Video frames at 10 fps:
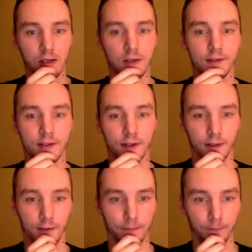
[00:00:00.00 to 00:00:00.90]

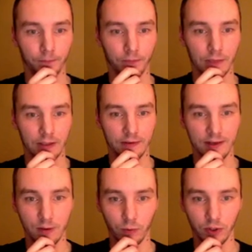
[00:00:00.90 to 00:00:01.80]
So,
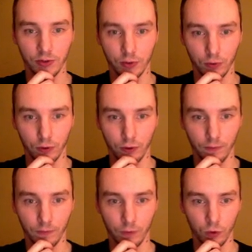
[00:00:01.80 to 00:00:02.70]
that will store
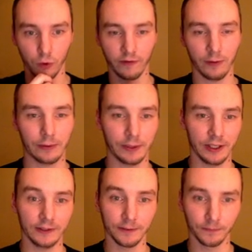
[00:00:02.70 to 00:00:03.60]
all of our weapon
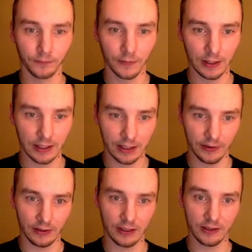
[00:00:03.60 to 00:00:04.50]
data. And
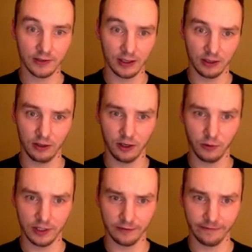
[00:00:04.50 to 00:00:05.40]
then the last thing, you know we
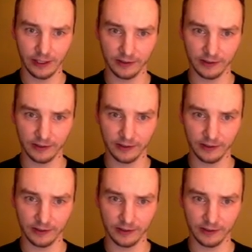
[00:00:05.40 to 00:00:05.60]
said file